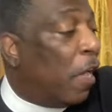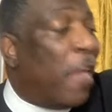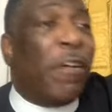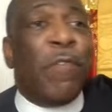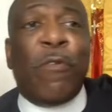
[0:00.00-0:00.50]
I
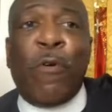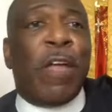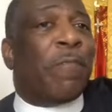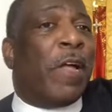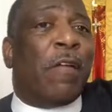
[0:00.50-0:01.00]
don't even
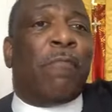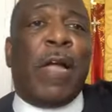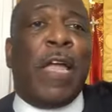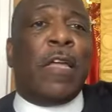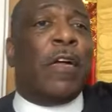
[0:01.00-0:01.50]
wear
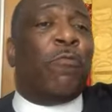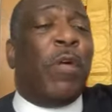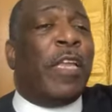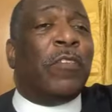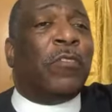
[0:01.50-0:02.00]
my
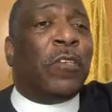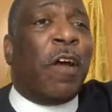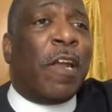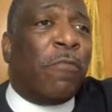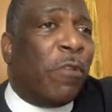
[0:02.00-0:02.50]
red and
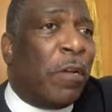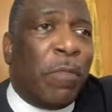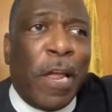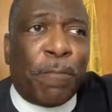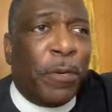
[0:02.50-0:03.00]
scarlet when I'm
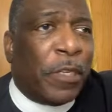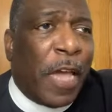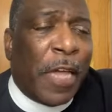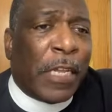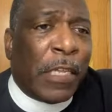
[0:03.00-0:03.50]
not
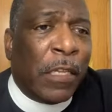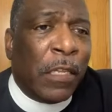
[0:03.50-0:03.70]
presiding,